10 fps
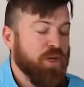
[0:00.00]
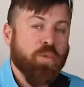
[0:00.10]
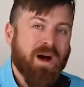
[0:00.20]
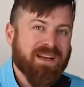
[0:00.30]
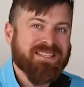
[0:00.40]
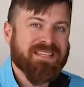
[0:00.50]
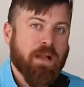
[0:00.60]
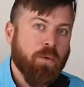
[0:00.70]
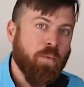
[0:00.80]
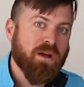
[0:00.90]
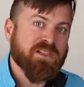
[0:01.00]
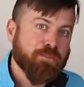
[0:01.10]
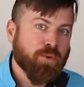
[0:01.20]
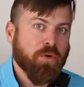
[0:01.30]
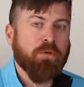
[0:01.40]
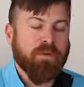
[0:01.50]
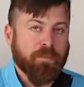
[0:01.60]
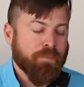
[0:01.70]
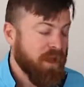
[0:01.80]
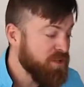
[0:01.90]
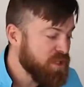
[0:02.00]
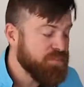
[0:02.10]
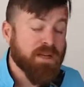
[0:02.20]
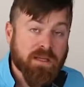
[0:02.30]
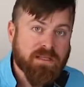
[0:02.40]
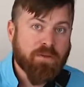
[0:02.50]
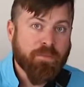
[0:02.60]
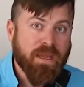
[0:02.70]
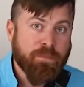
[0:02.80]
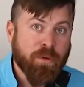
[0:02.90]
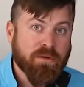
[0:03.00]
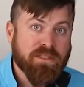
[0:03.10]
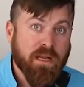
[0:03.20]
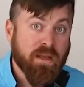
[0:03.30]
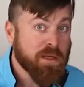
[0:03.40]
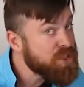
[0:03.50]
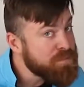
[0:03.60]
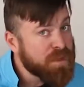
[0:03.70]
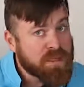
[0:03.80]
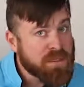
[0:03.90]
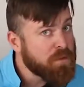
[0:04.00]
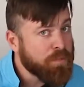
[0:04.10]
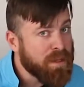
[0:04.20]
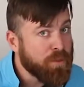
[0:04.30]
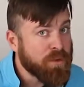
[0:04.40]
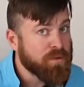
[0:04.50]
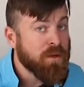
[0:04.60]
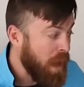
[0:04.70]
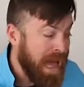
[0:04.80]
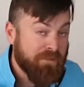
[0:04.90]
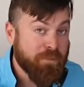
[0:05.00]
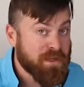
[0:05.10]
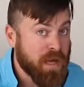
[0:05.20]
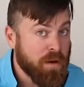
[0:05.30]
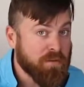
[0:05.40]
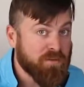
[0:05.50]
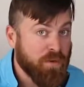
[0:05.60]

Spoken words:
you want to sell what's proven. And just because other people are selling it, just because other people have McDonald's